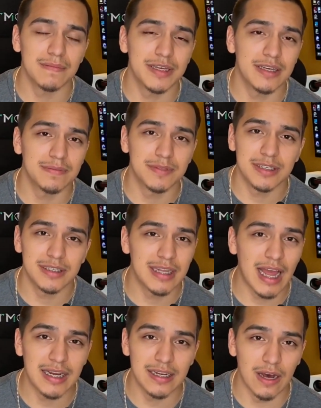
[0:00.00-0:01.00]
me up to
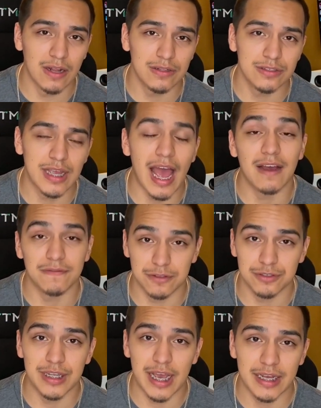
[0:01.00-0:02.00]
$90 after
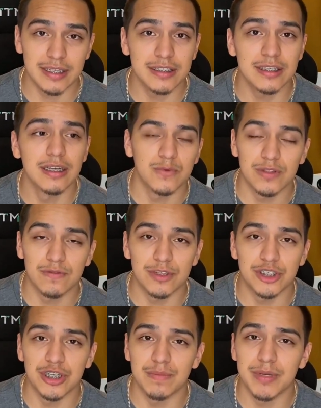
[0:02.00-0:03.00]
tax with free
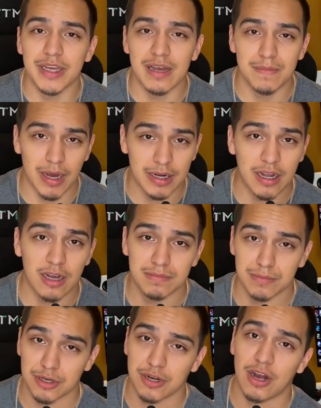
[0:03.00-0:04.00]
shipping. I bought it on
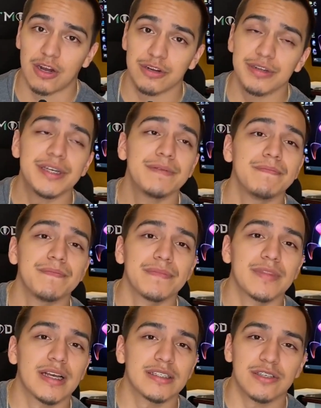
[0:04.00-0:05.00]
Mercari.
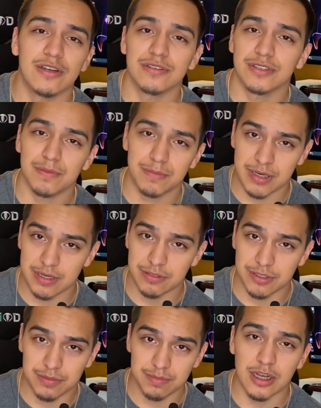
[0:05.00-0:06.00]
I saw someone
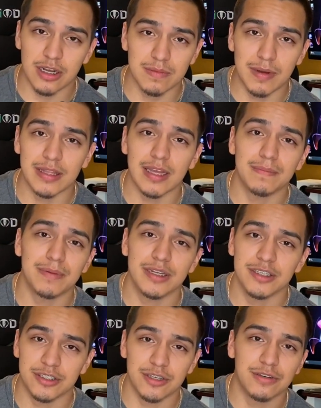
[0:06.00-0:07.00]
else talk about that
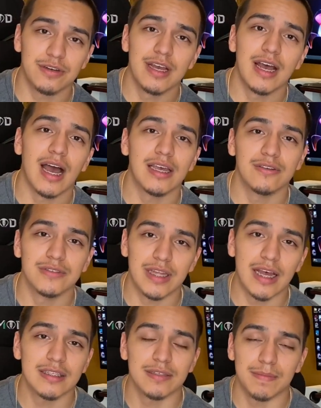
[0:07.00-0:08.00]
place, so I used
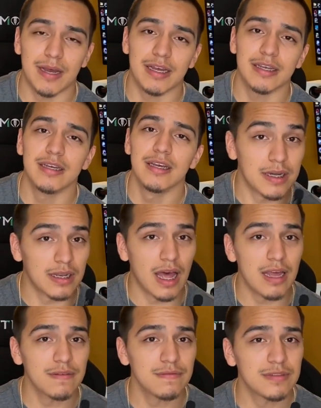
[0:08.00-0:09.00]
that to buy. But a
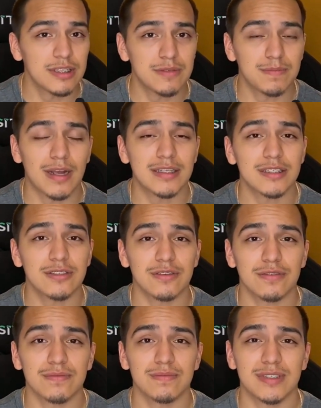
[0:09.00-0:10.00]
lot of these prices
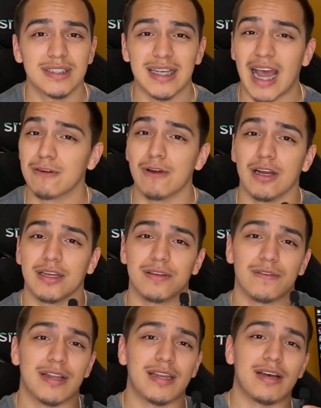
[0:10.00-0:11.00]
are skyrocketing
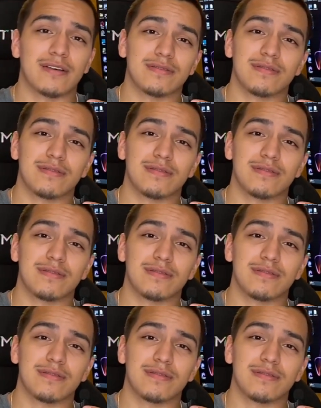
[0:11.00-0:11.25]
right now.